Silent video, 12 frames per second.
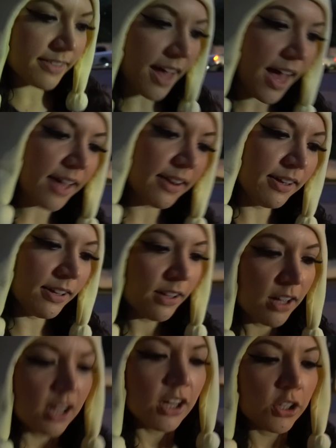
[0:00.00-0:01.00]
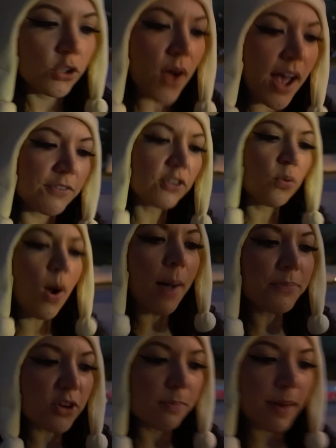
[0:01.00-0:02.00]
that you have
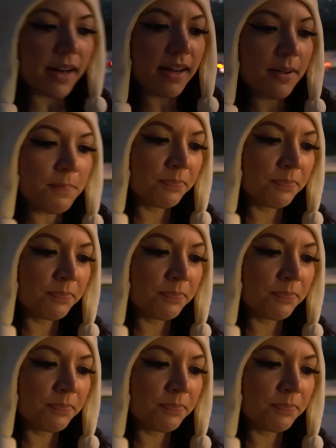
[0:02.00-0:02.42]
swapped your buddy,